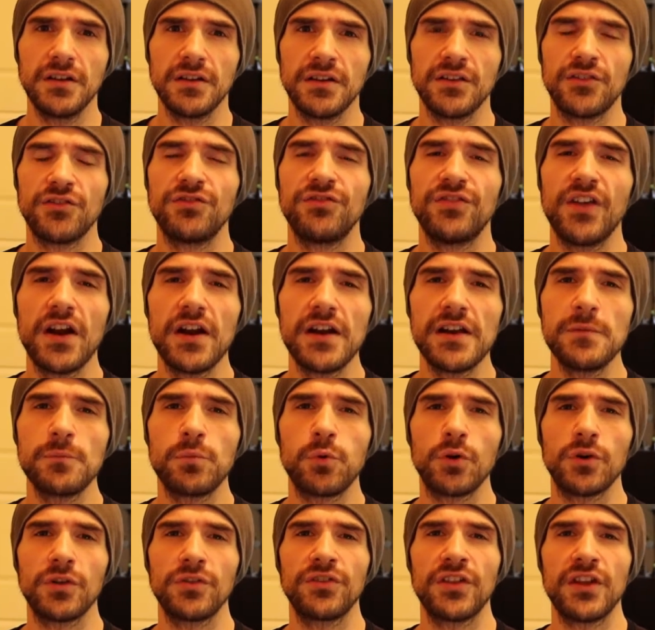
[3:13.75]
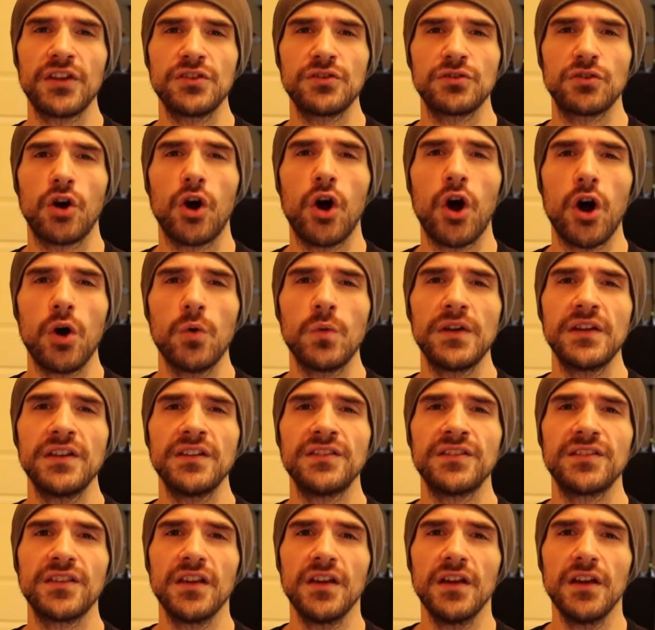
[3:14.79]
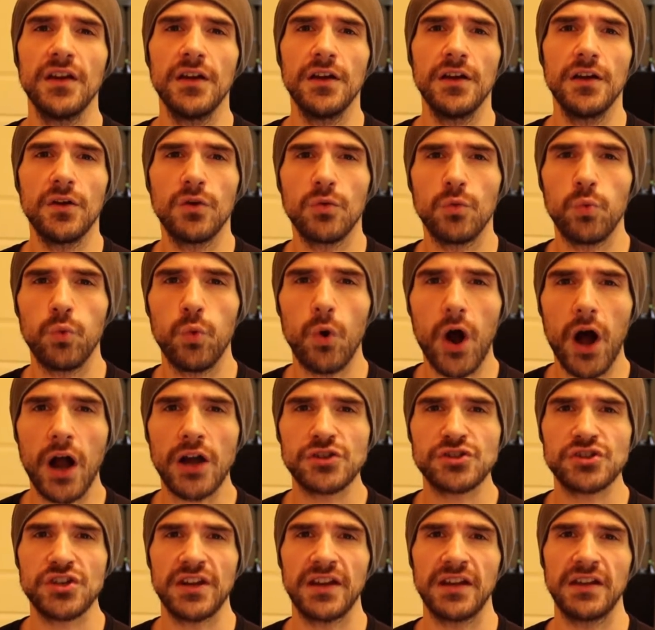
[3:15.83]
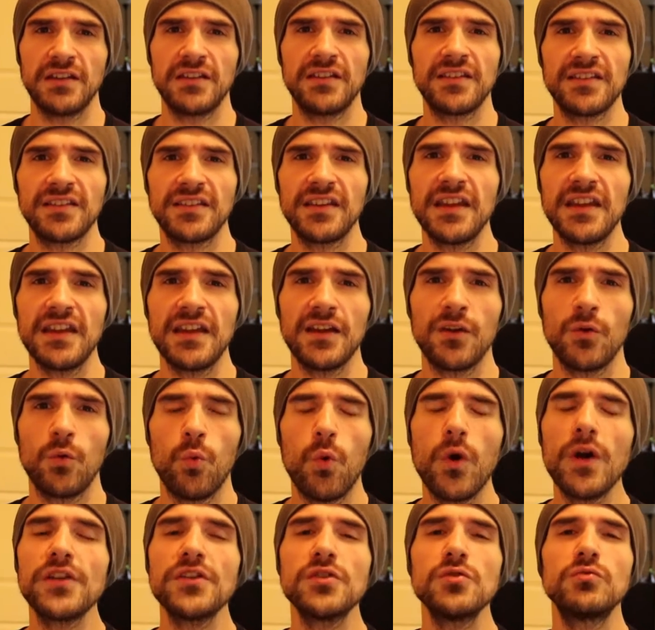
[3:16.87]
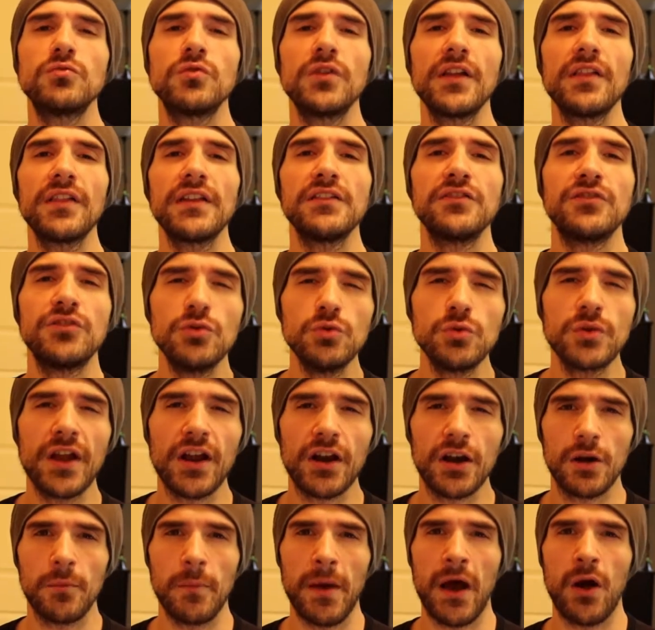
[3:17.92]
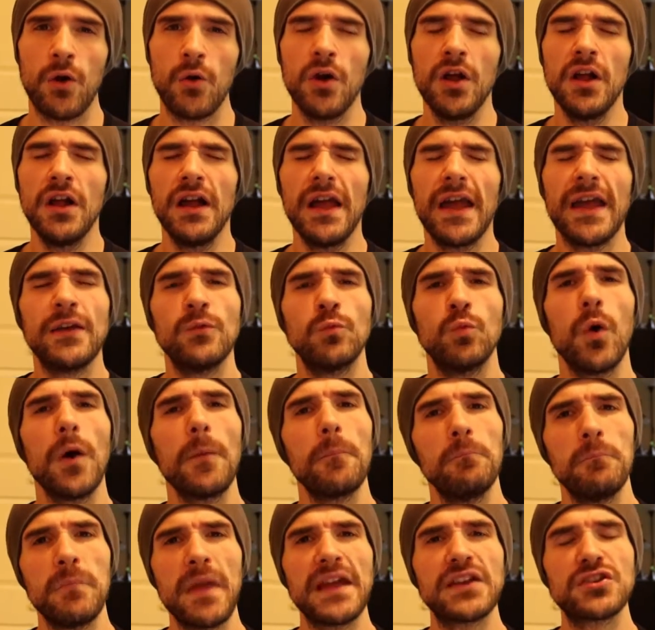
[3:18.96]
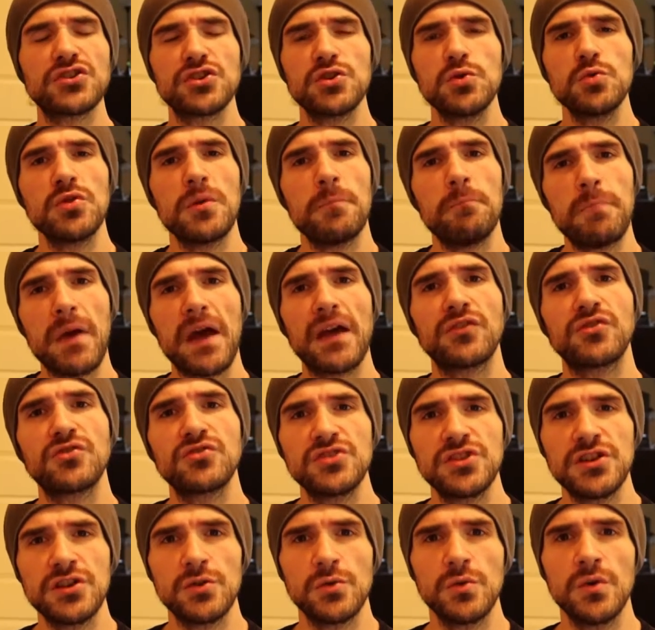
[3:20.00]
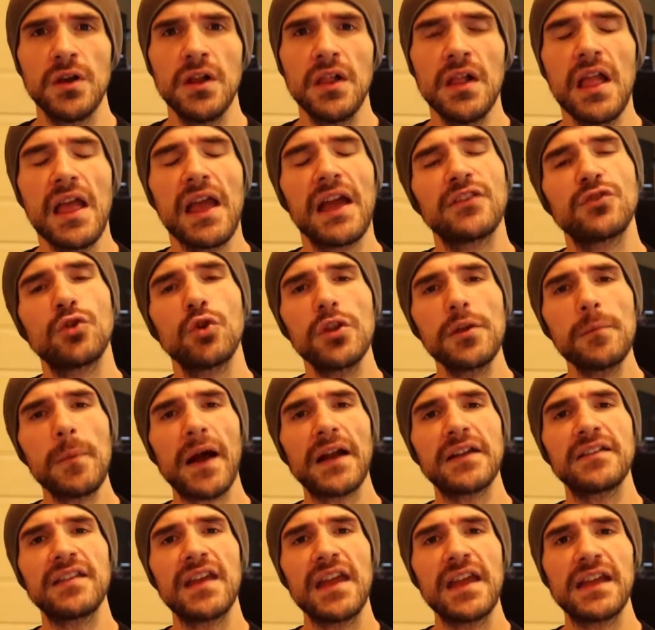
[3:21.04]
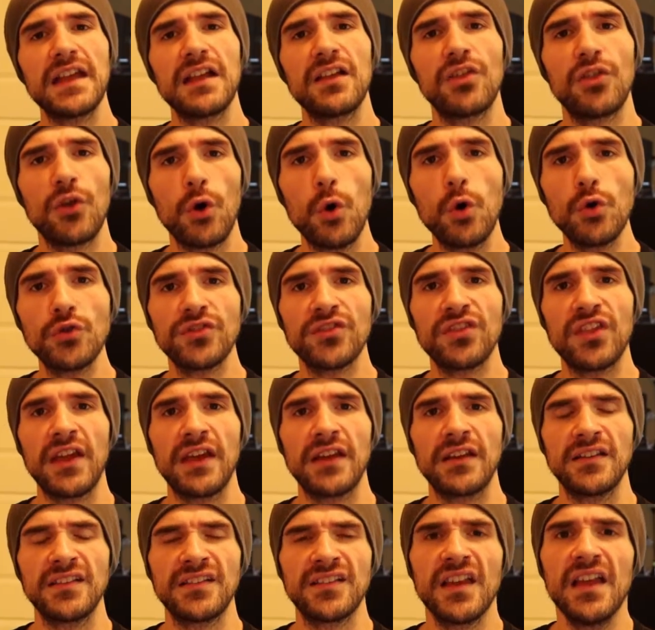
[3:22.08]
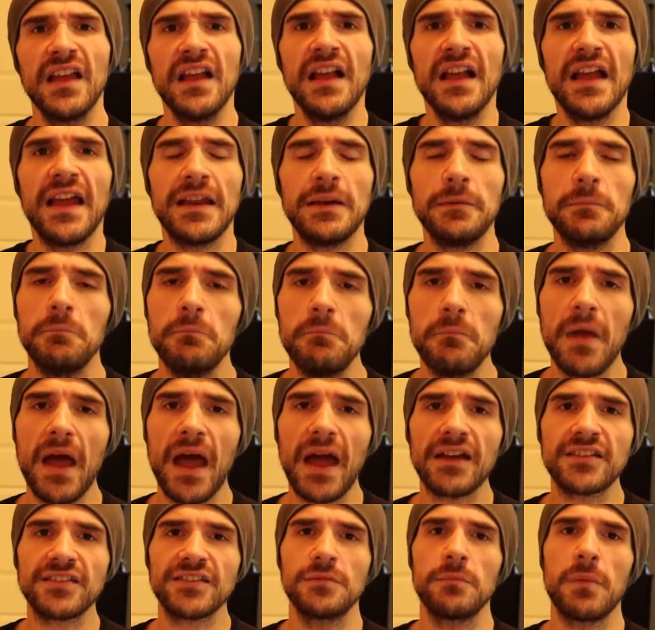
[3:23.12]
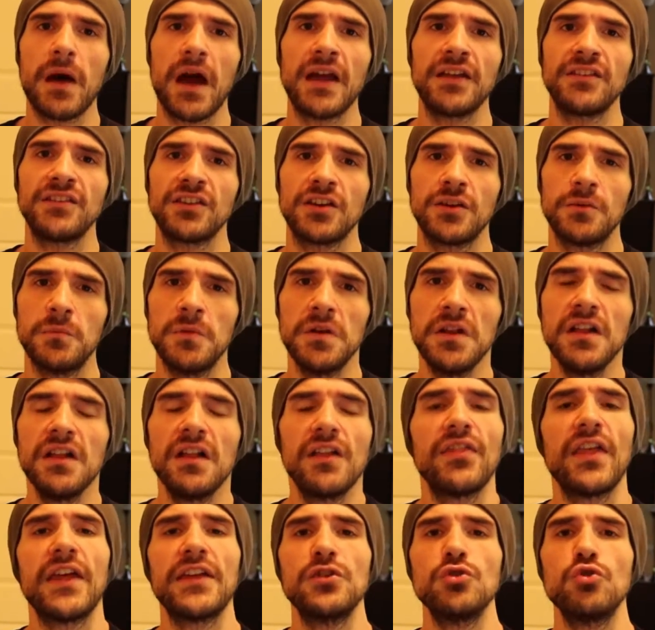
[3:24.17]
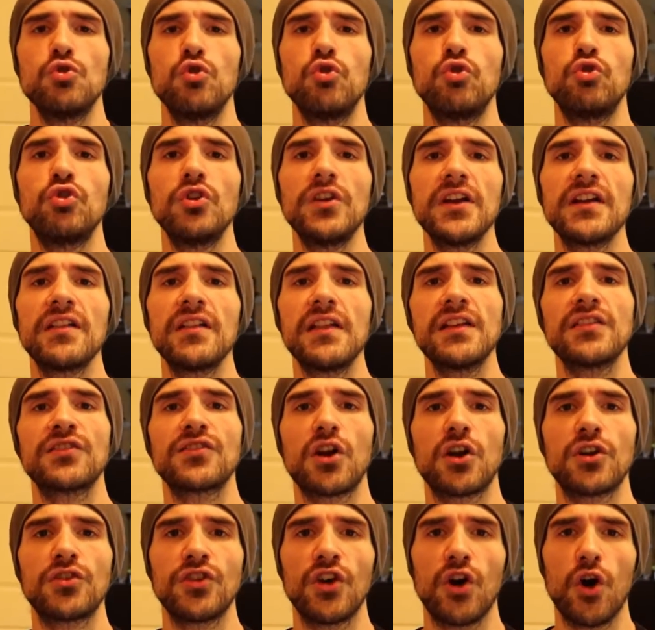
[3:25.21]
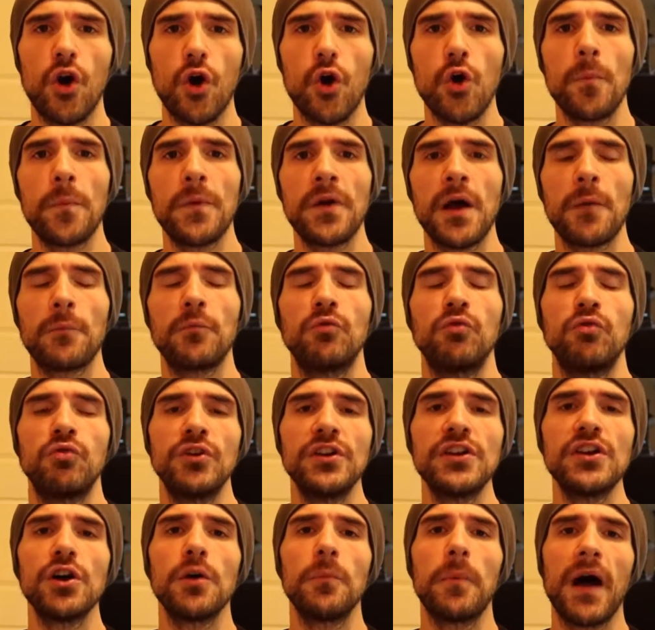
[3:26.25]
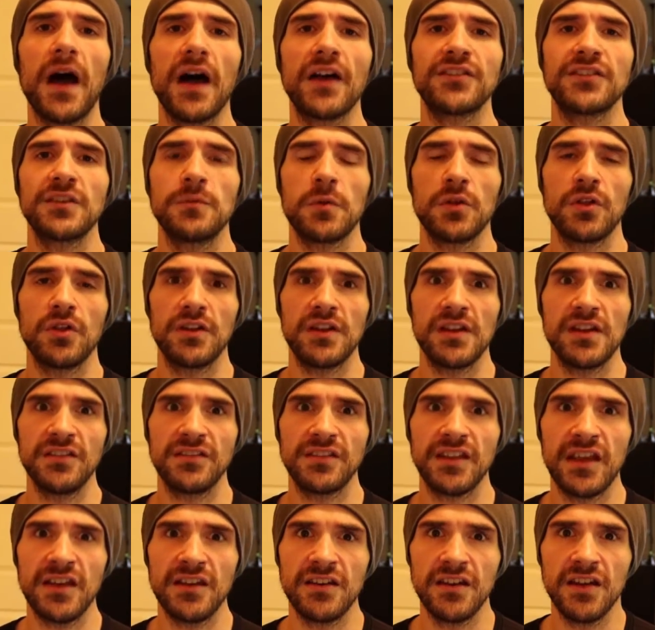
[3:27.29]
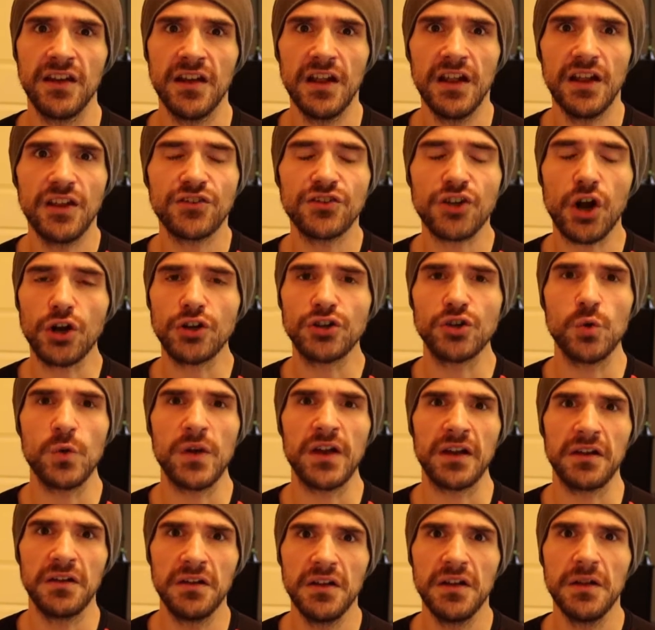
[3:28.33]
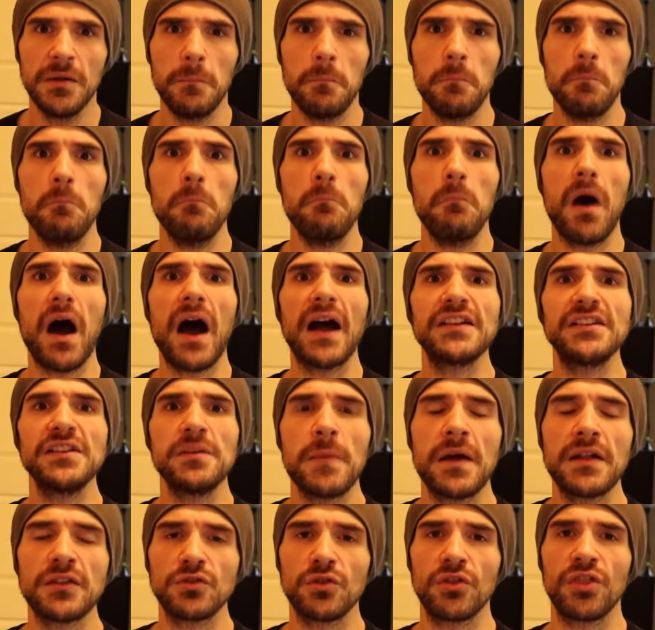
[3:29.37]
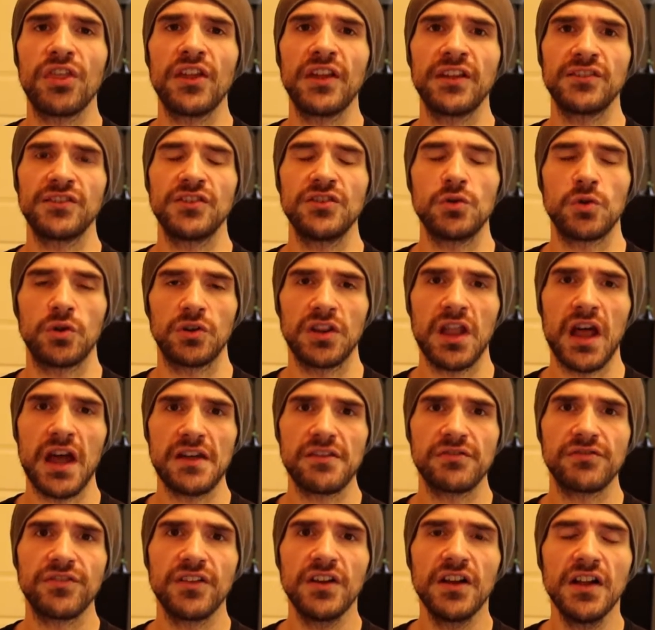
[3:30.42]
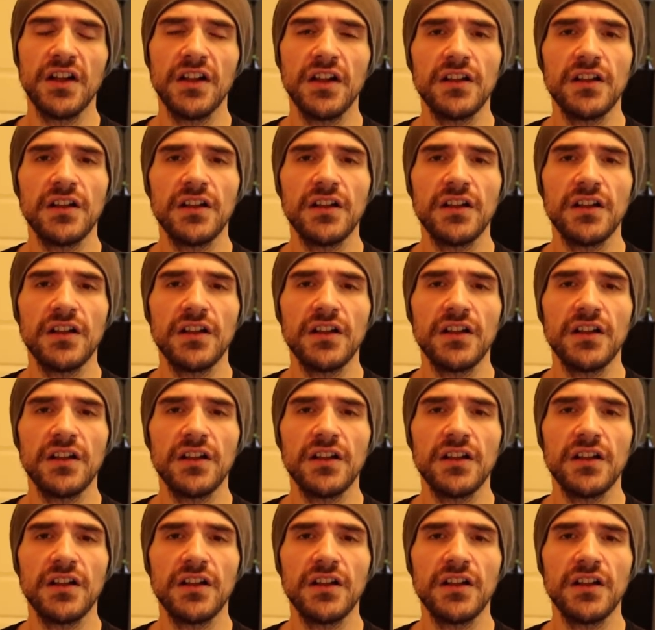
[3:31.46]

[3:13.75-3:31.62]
It's very important that you're always watching and seeing what you really do care about and what makes you the best you. It's only by taking those things and maximizing them that you really start to open up real possibilities and start doing monumental things in your life.